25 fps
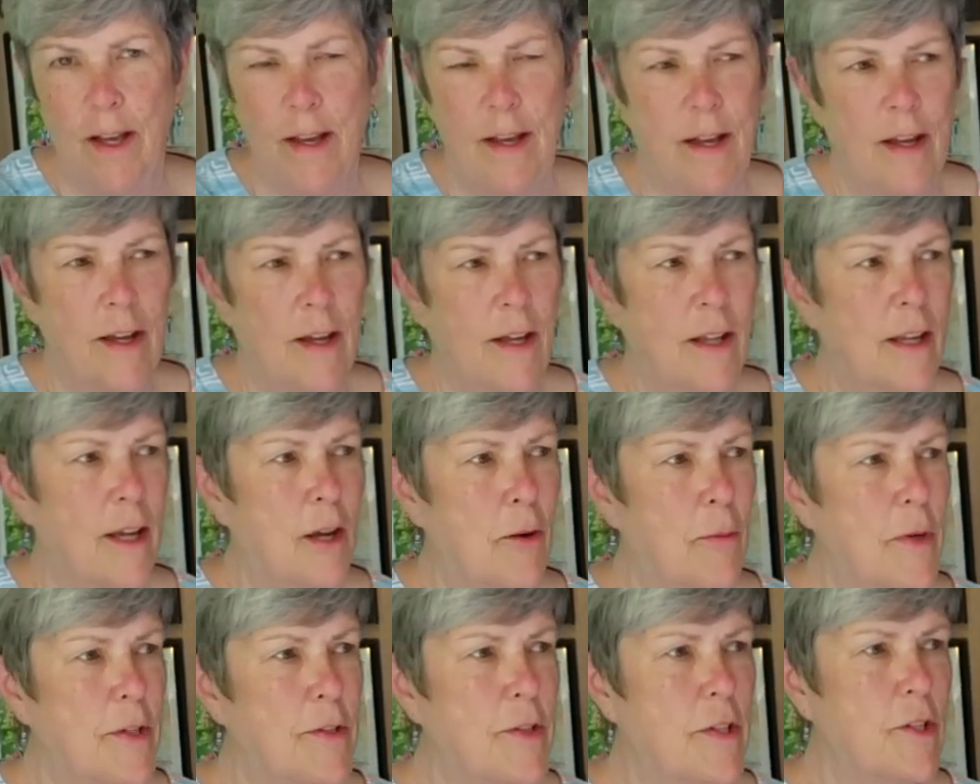and I
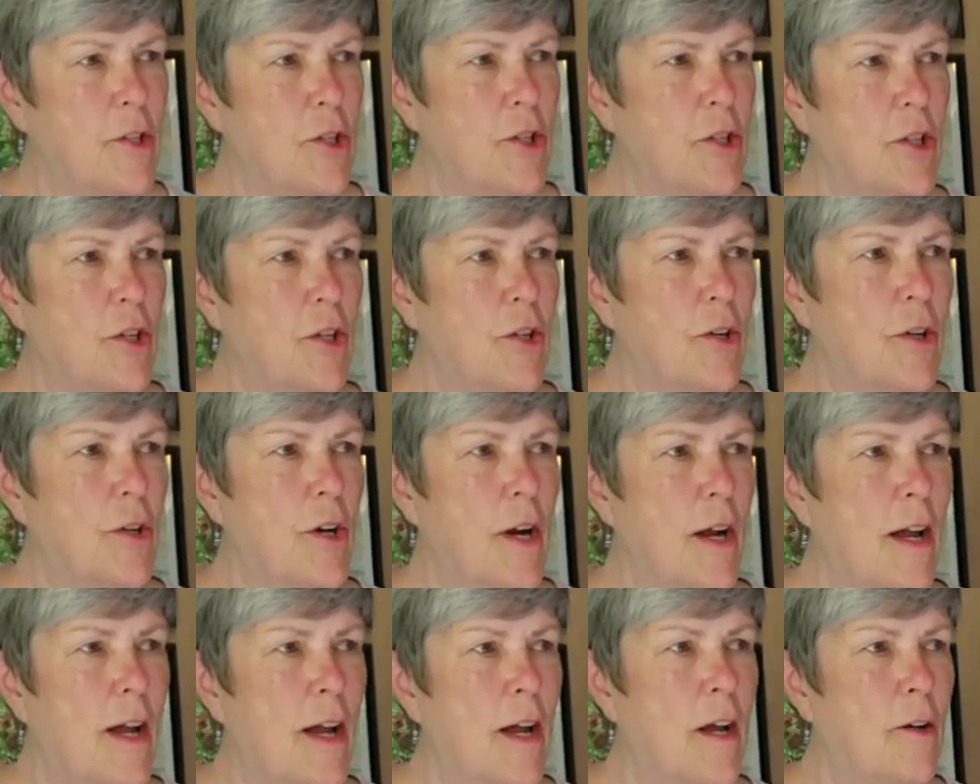wasn't sure
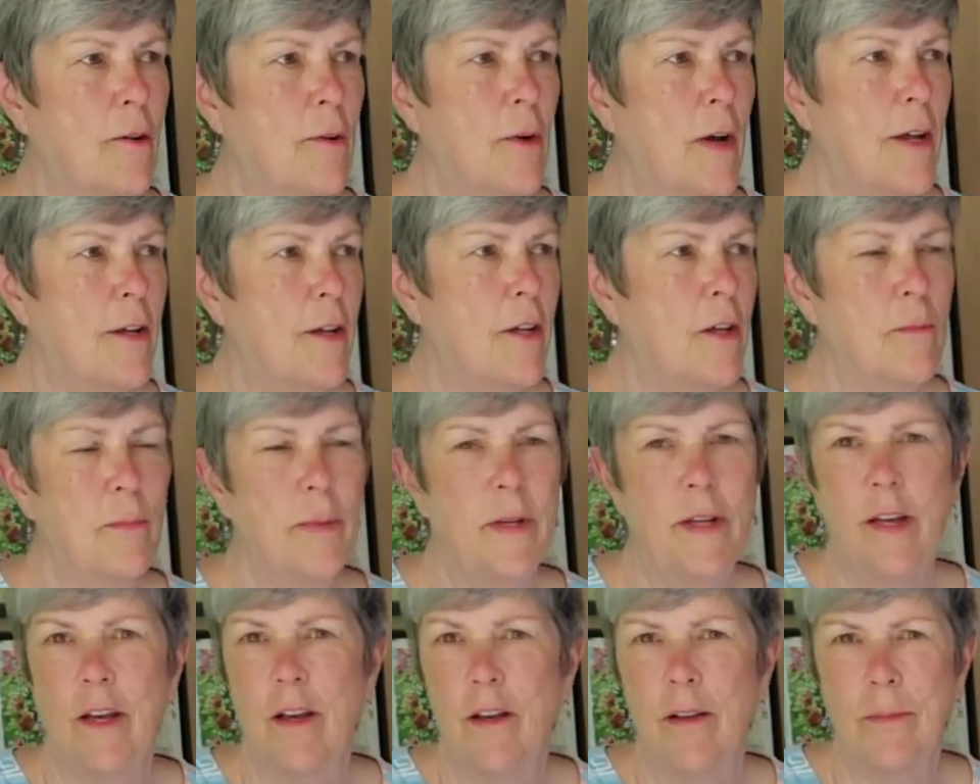how I could
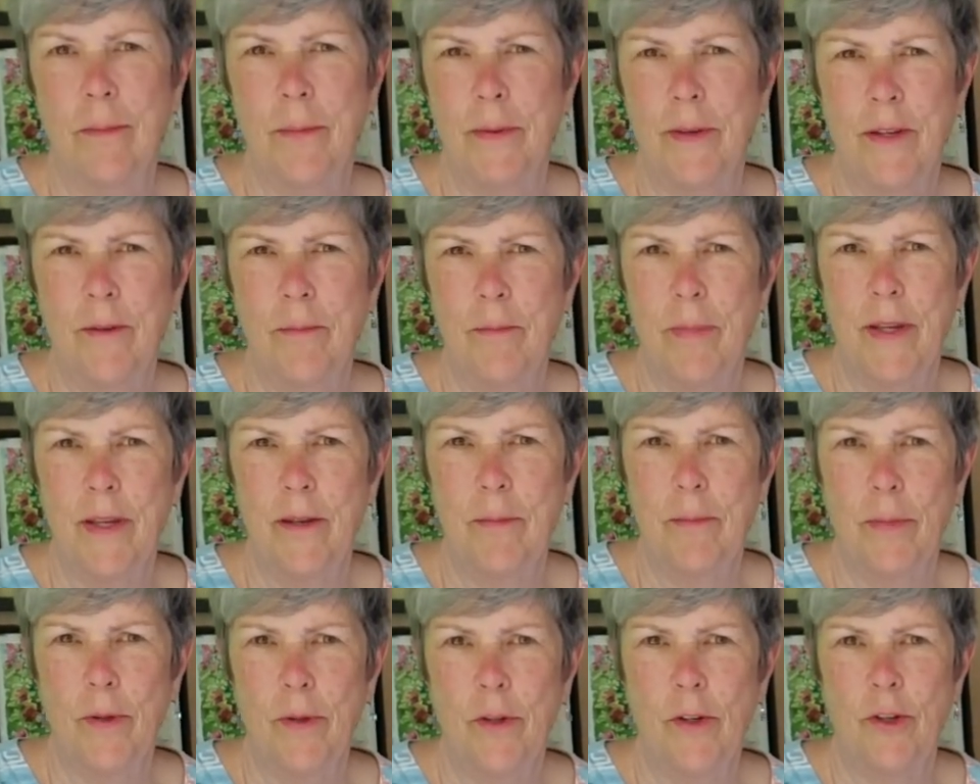be helping
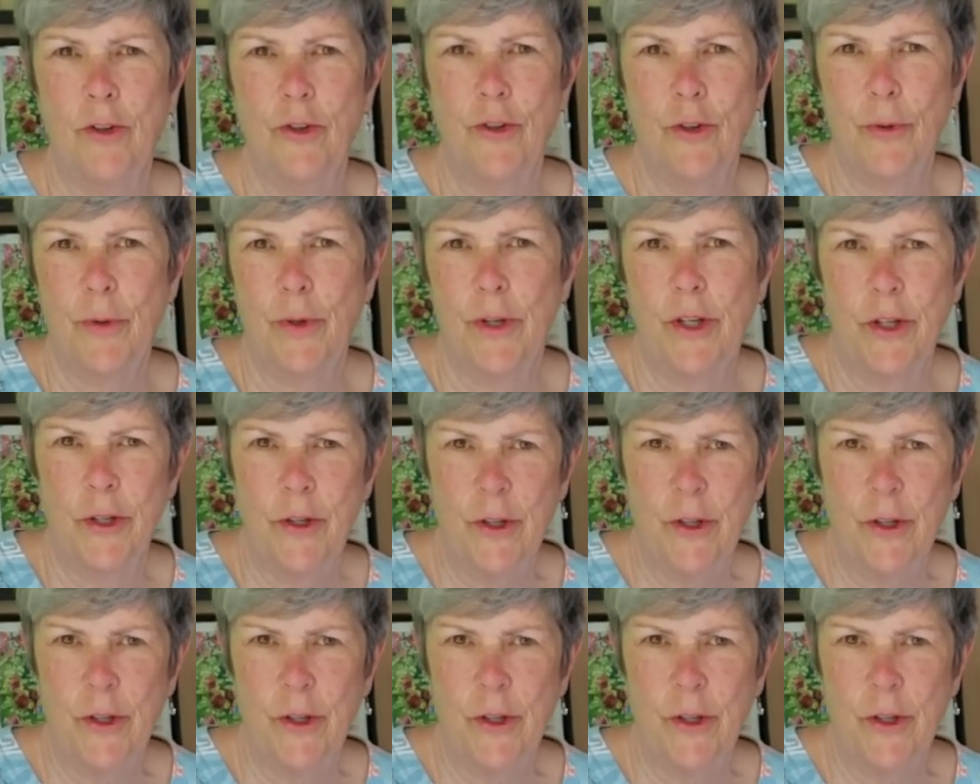people or doing